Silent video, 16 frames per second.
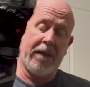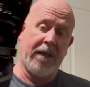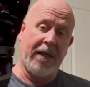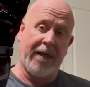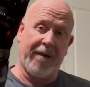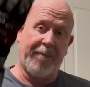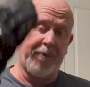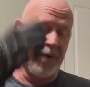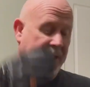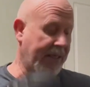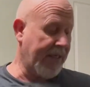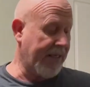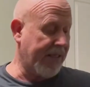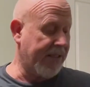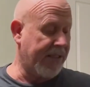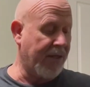in a pretty
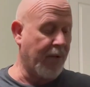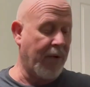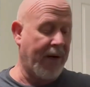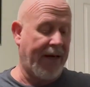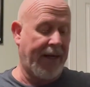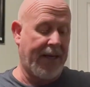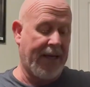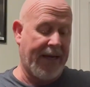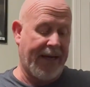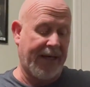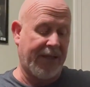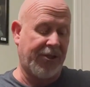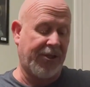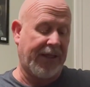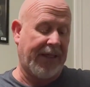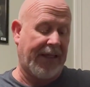easy way. I
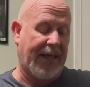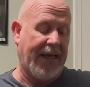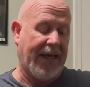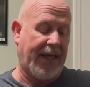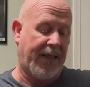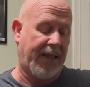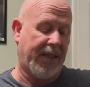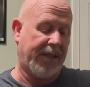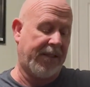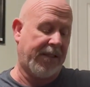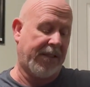actually like this.